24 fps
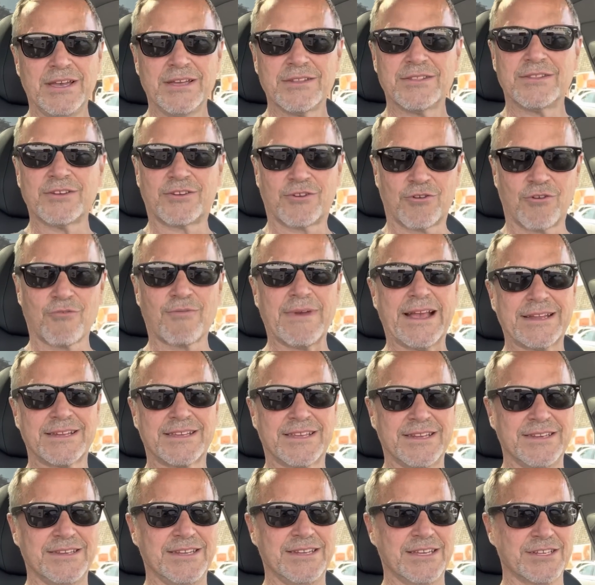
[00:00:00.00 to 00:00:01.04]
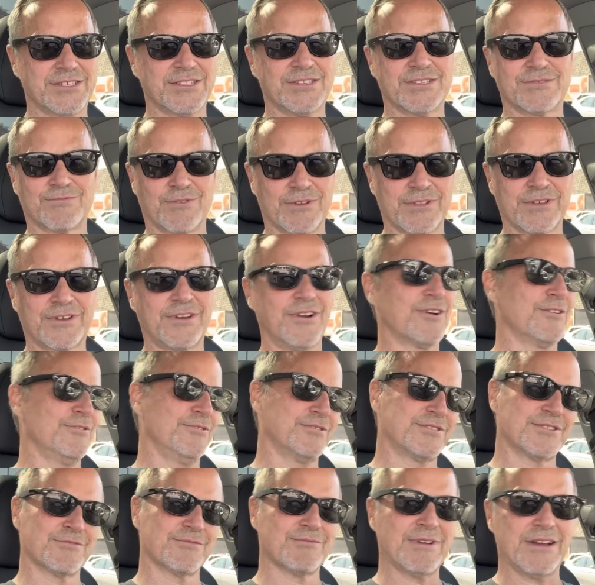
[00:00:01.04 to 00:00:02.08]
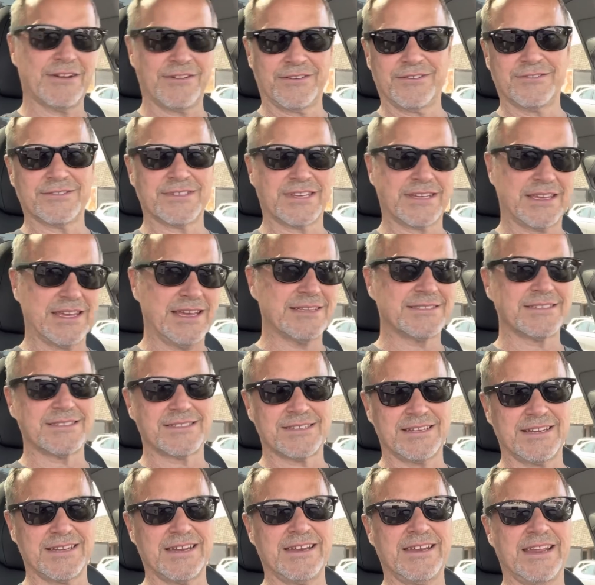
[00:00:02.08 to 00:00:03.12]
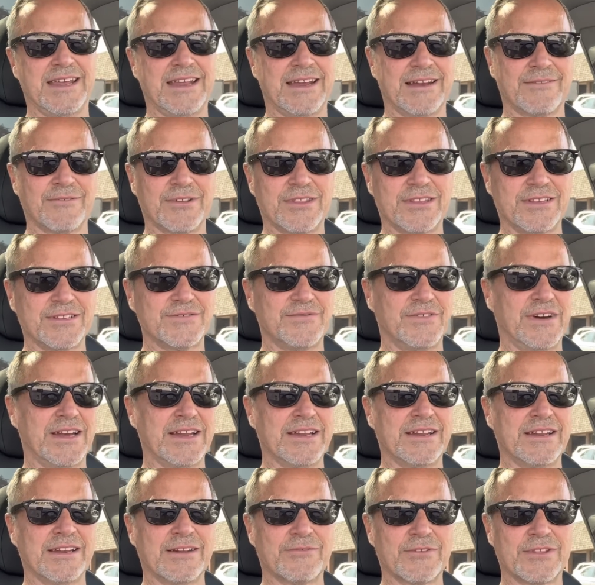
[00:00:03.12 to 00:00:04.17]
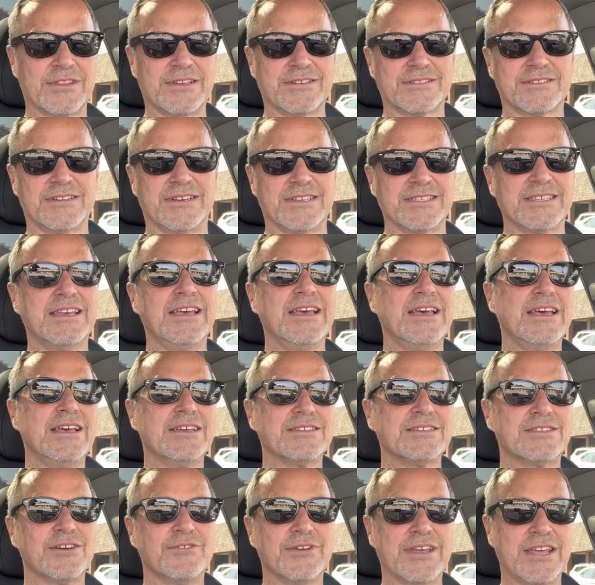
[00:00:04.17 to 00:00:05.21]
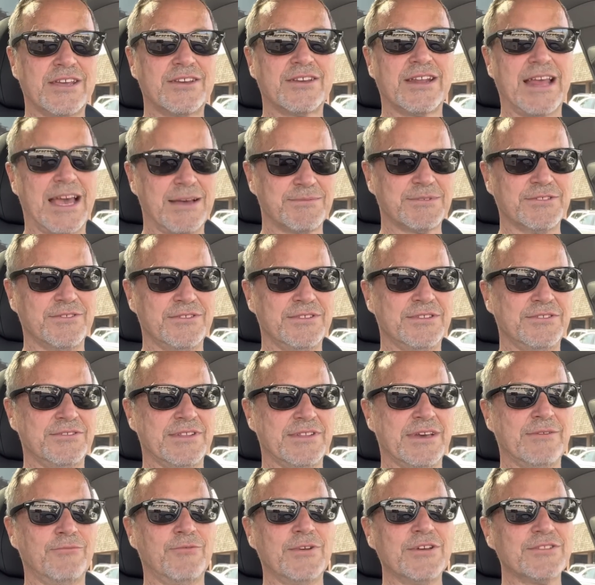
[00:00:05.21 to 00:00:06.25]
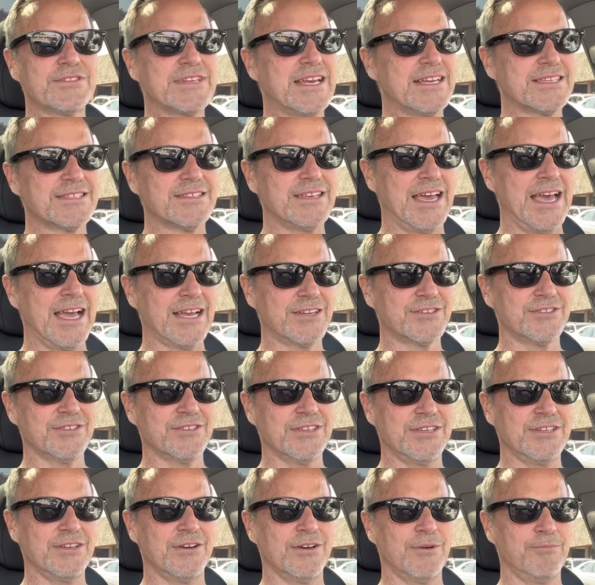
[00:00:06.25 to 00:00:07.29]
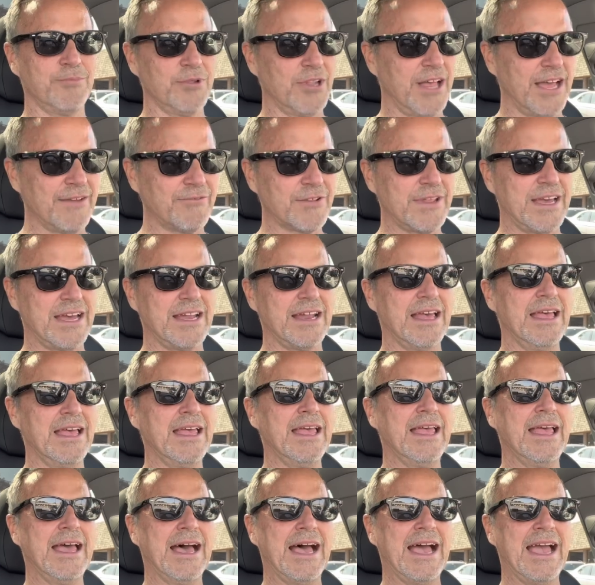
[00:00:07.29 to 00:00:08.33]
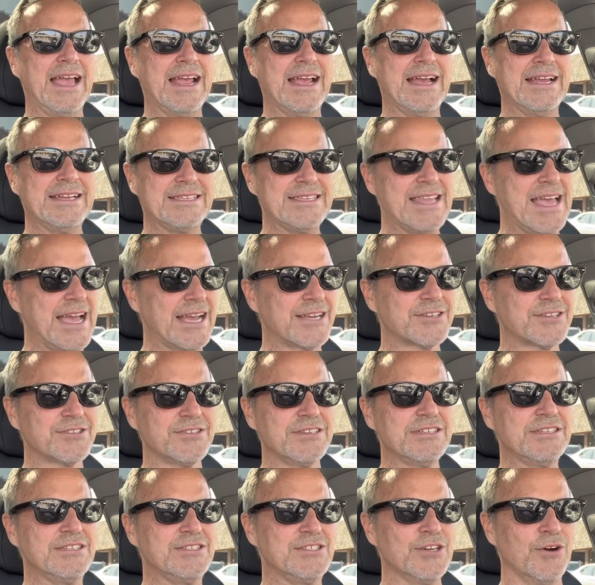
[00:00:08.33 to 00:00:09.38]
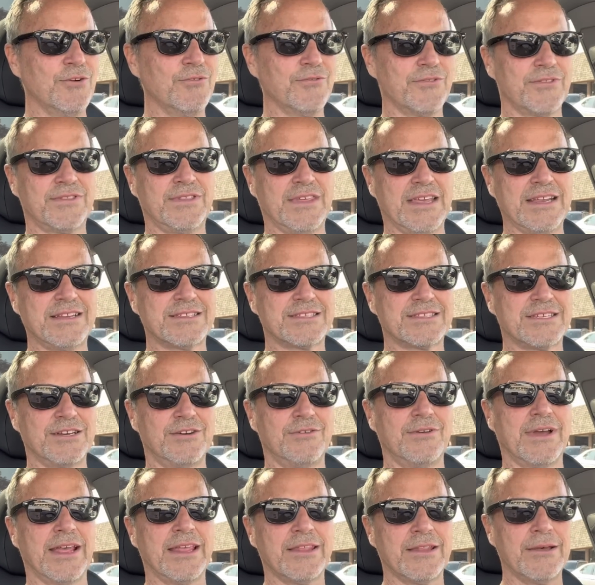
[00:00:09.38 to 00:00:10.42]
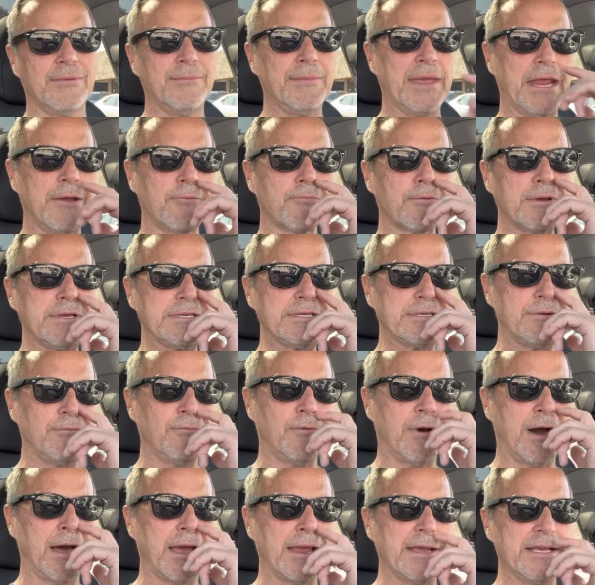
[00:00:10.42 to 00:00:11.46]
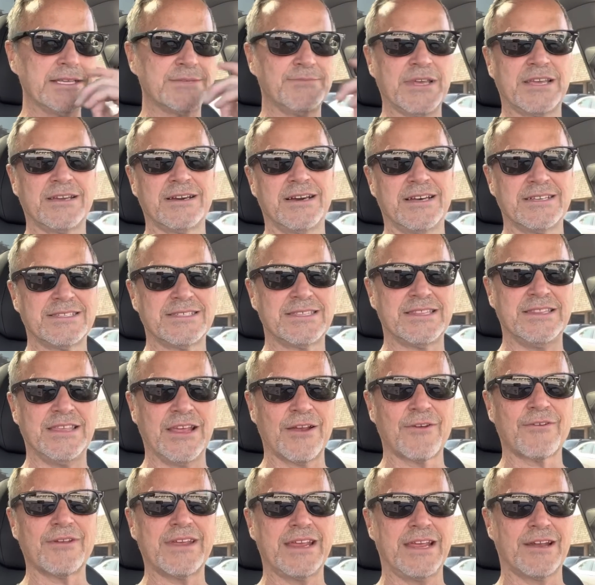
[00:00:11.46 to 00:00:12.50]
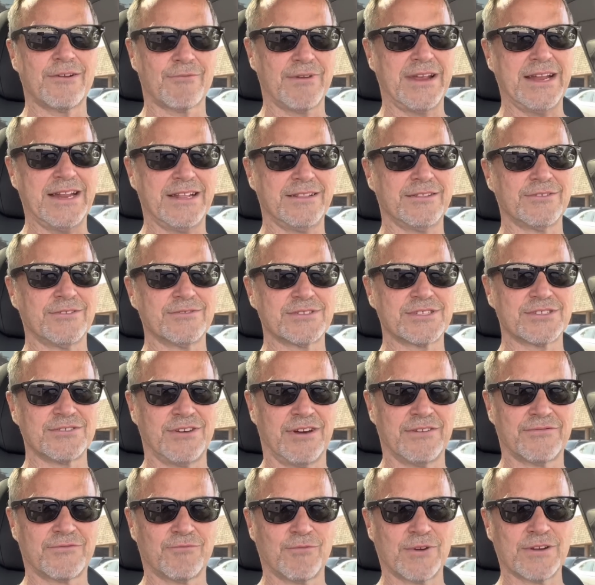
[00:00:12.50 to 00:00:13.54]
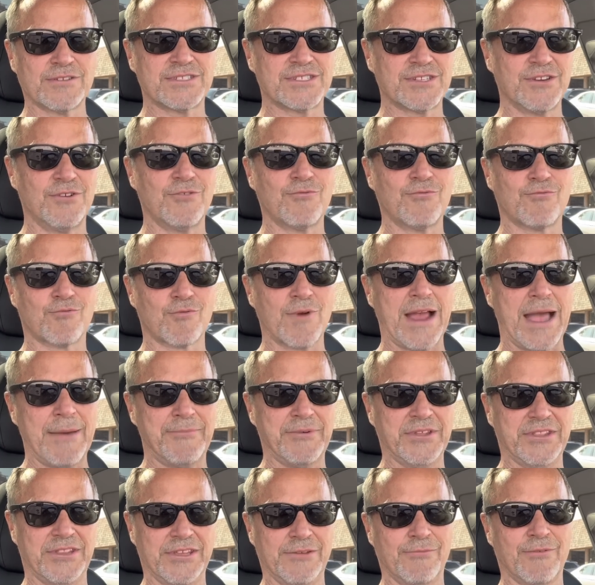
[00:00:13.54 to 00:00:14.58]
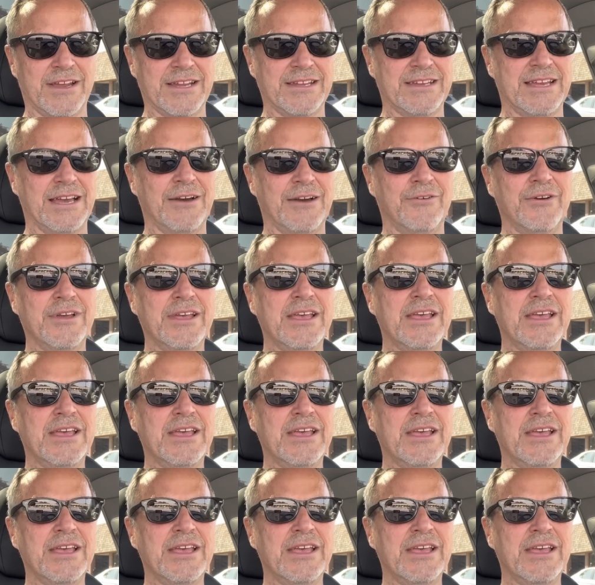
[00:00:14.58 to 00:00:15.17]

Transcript: the correct conditions where the car looks around and goes like, yeah, it's a sunny day and everything's fine and everything's nice. So it could absolutely do that. Will Tesla actually apply for that? I, I actually don't think so. And the main reason why is because they're iterating their software so rapidly right now